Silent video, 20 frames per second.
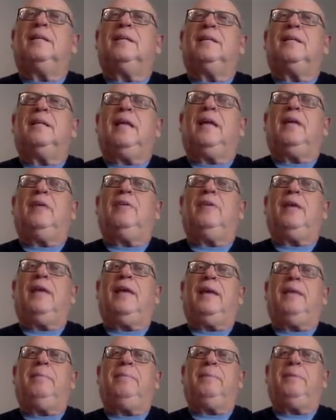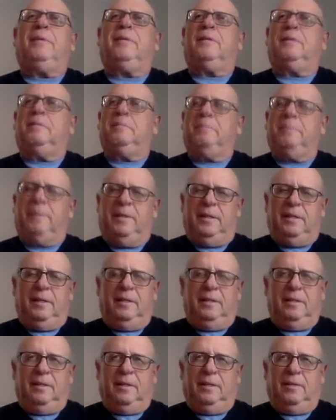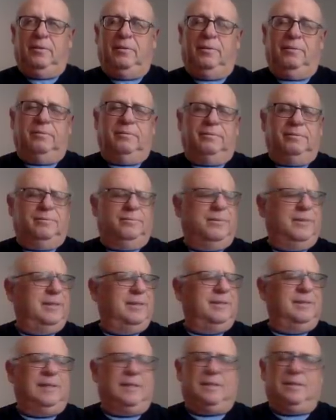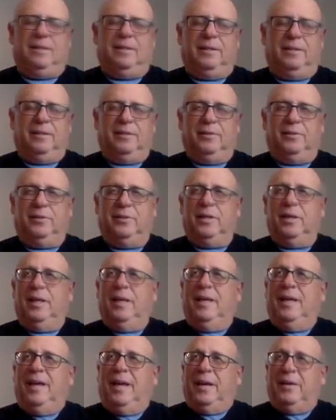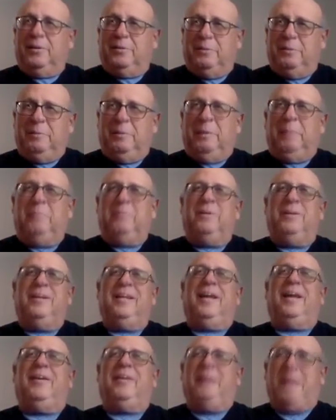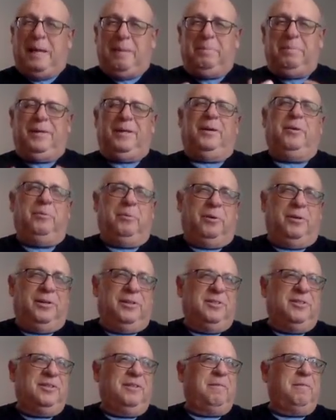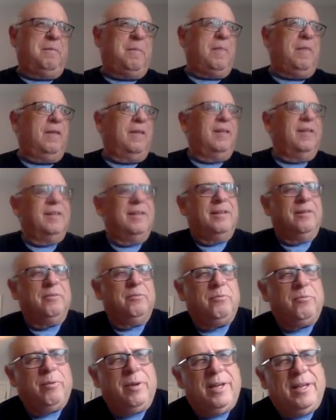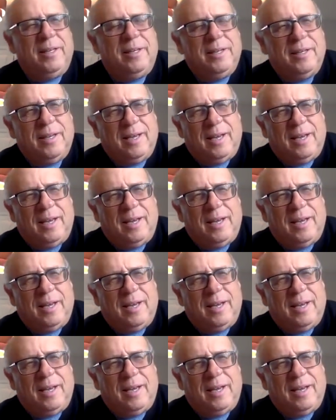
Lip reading: how happy it can be. Oh, wait, that's not English. I was remembering how happy I was when